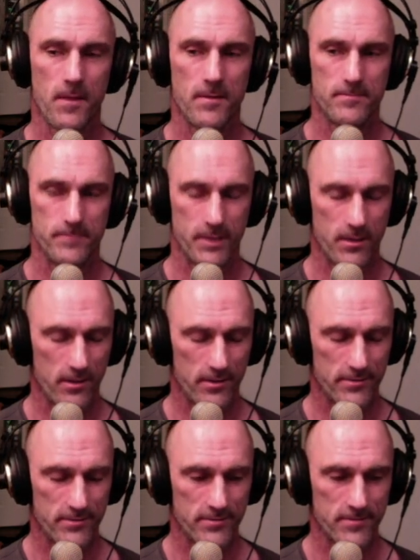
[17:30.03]

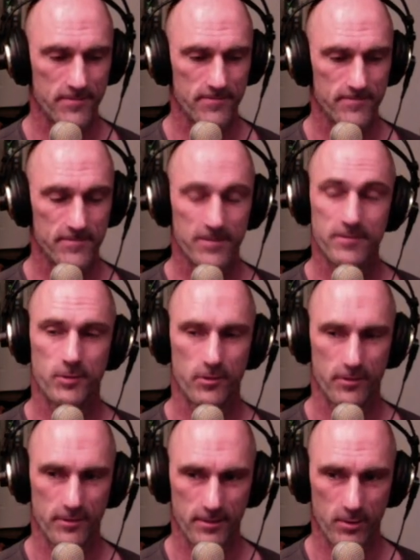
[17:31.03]
because start and
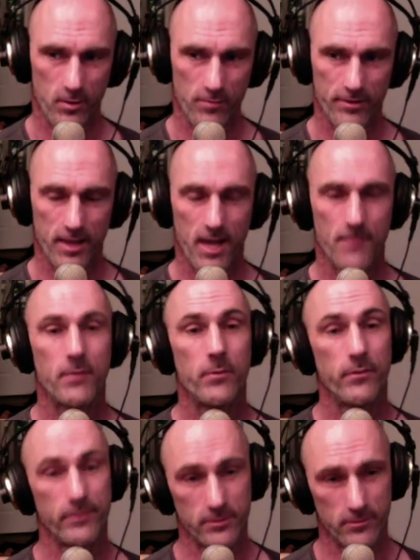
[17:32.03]
end overlap and we
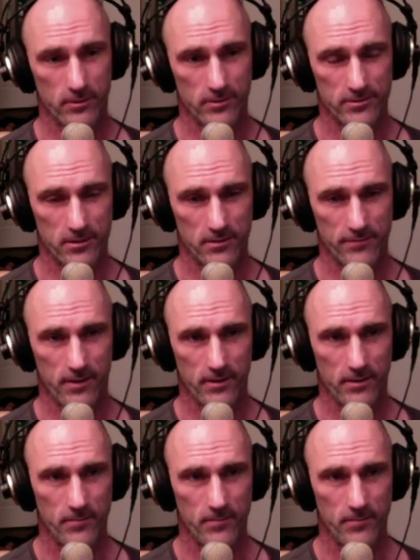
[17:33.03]
return our start value.